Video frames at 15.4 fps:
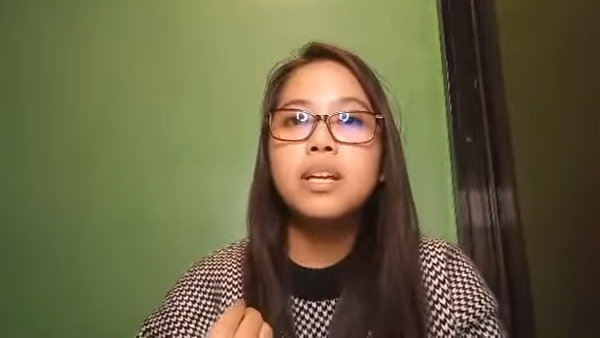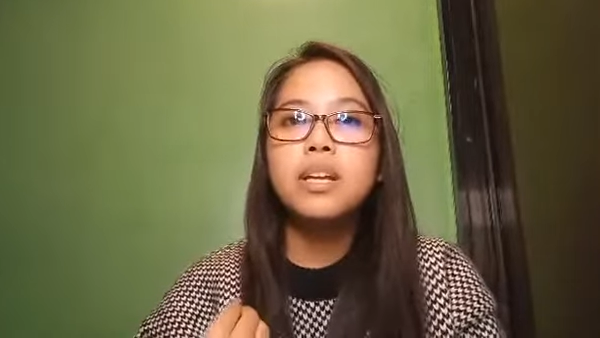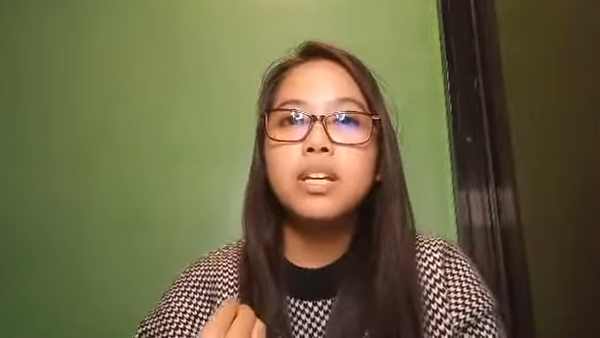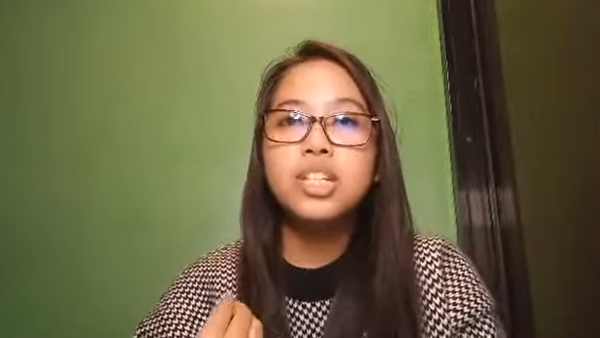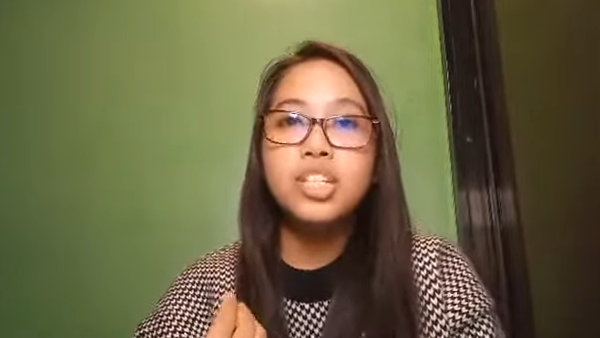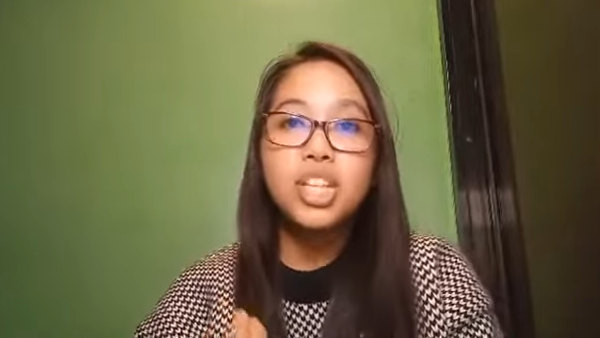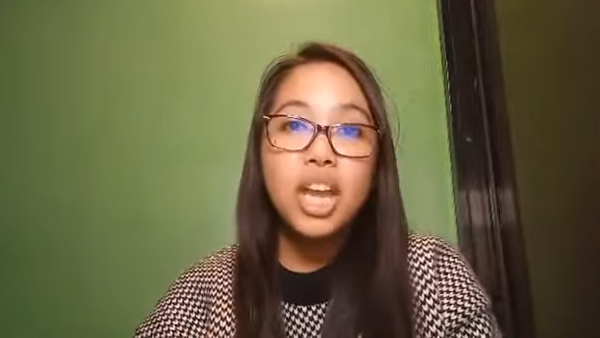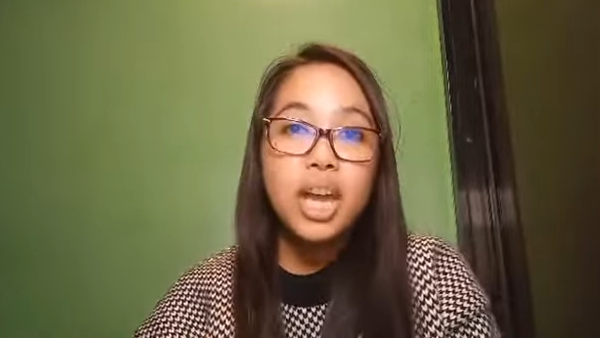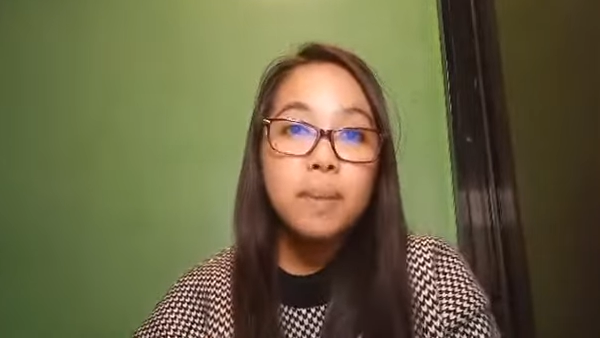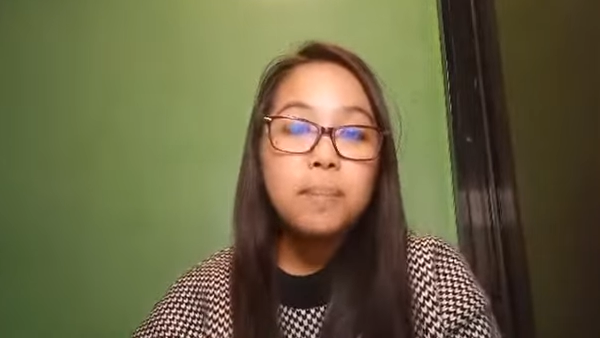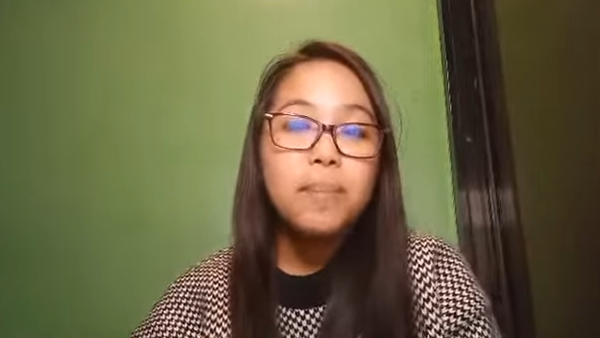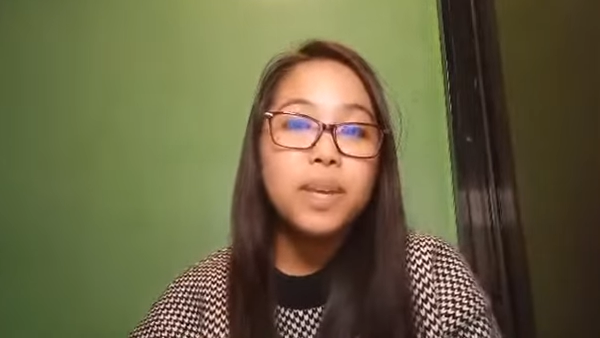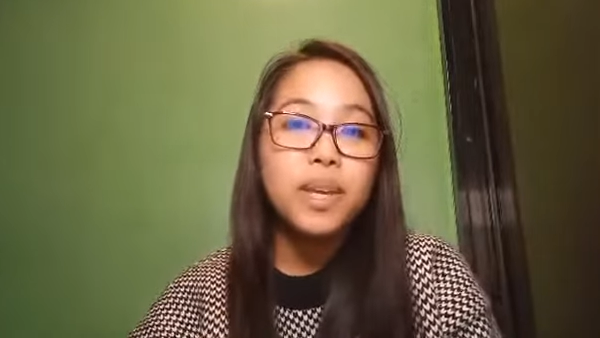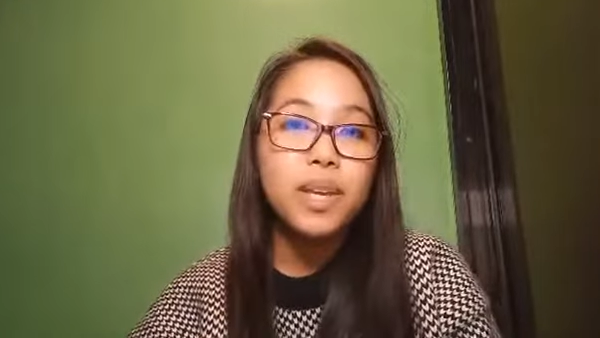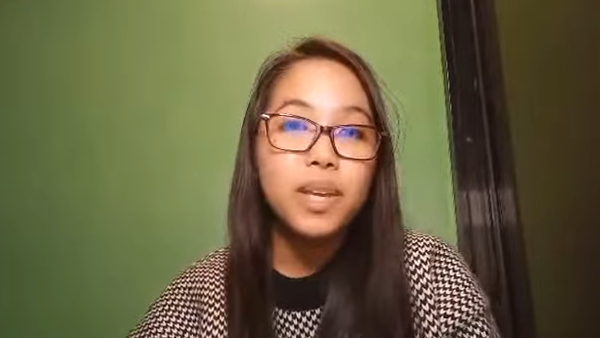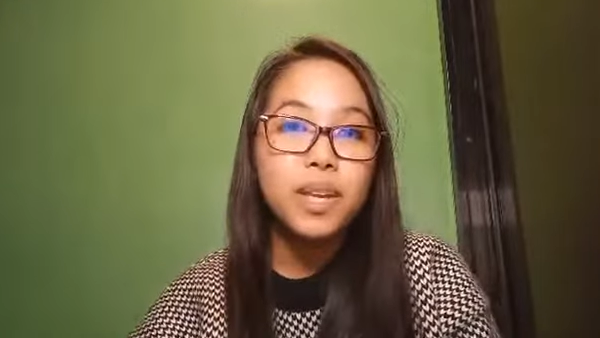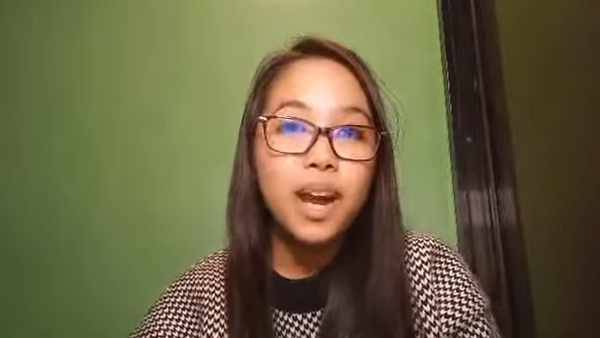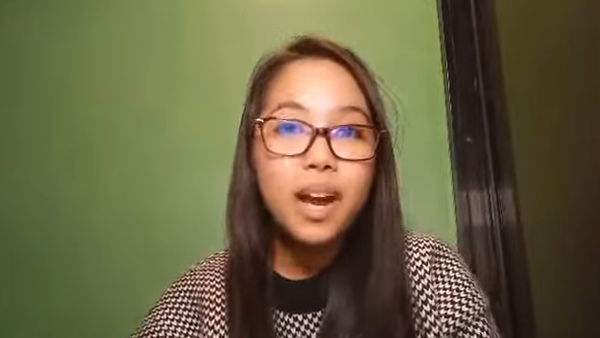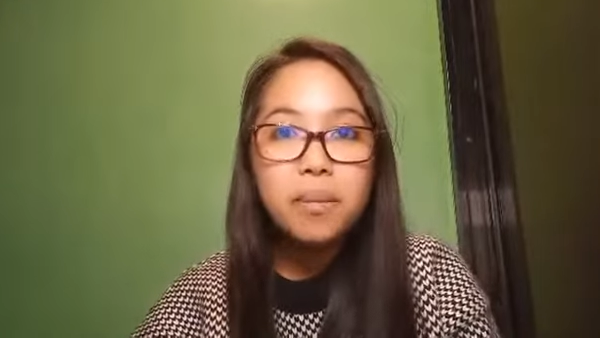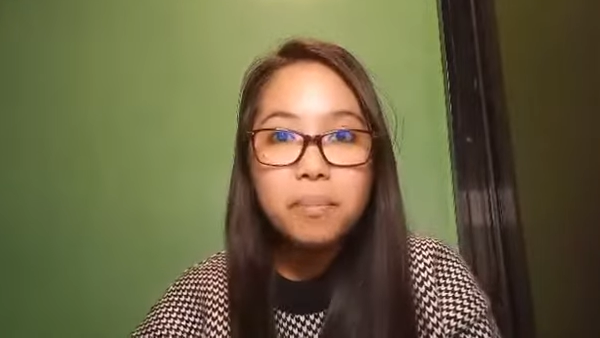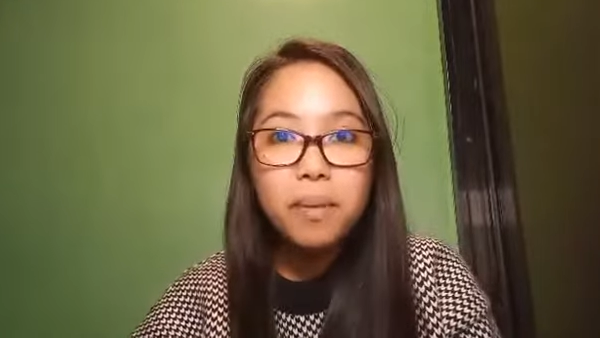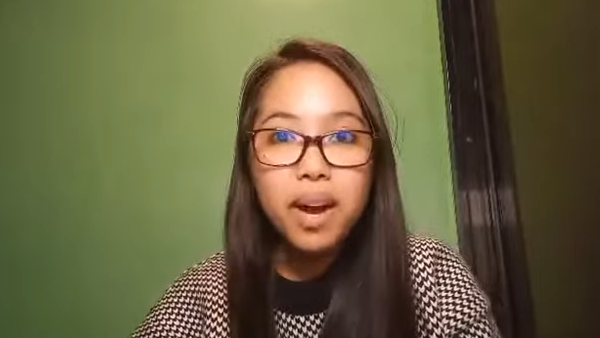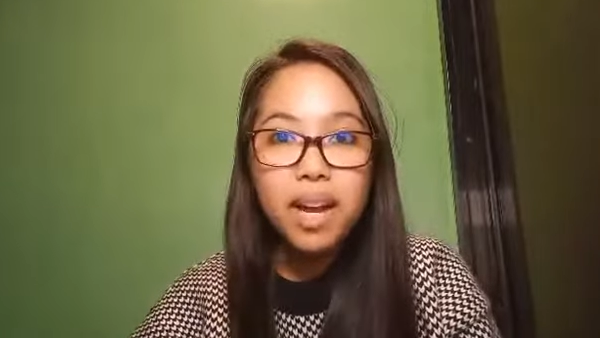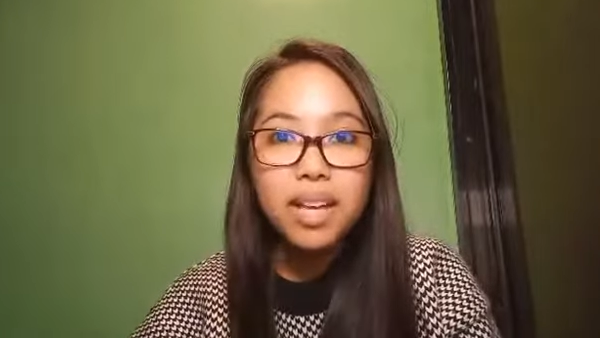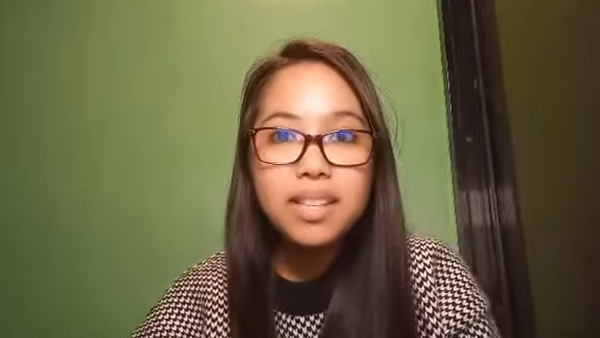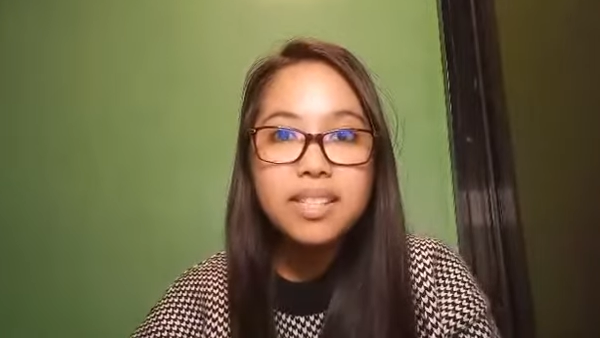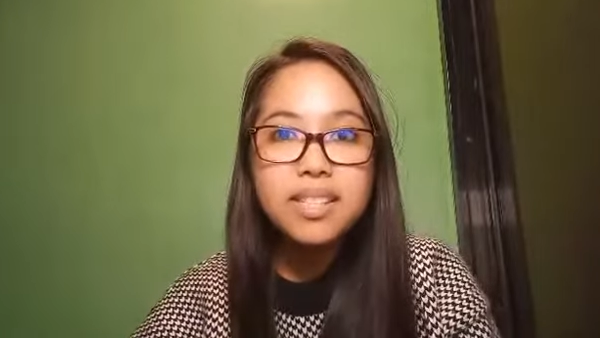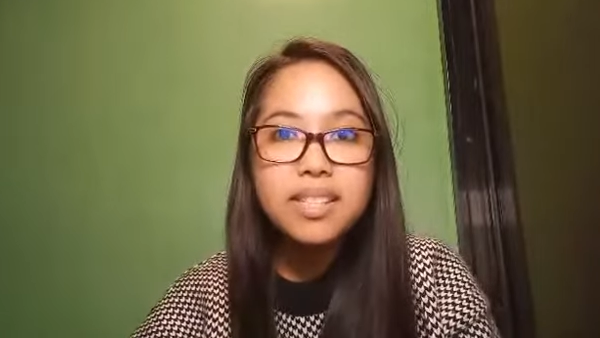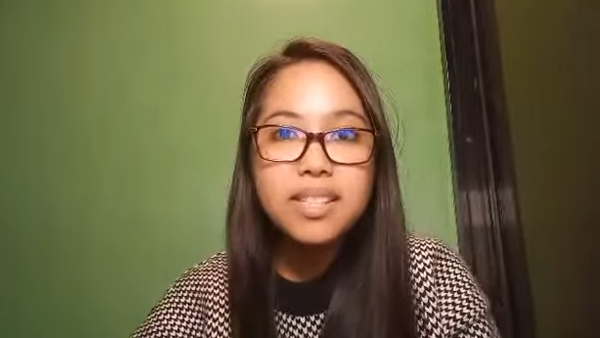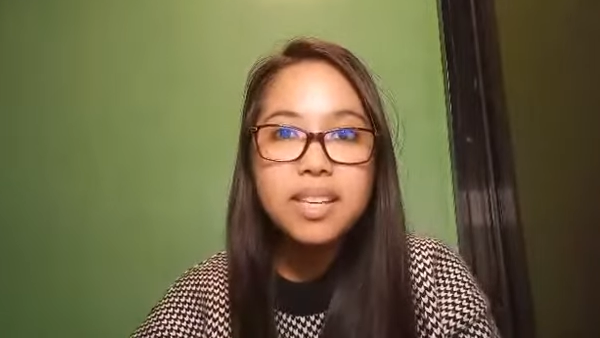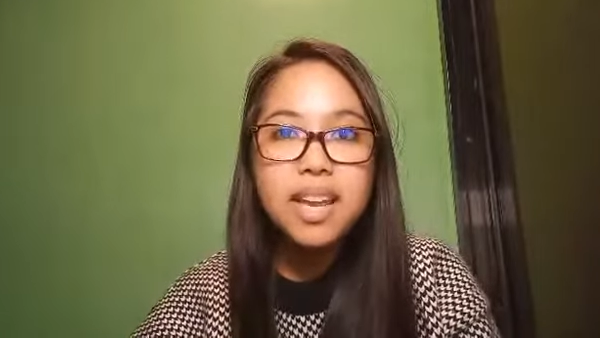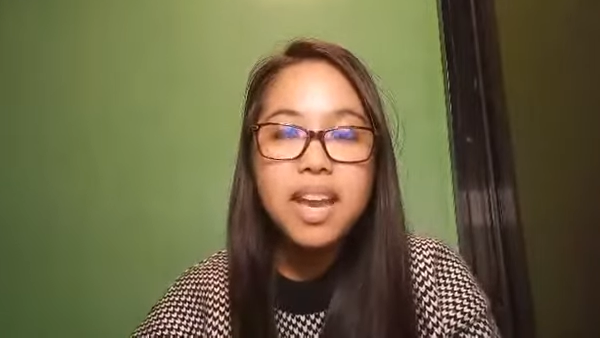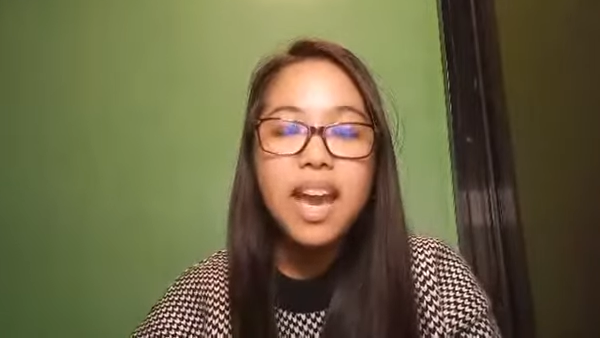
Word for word: shape young minds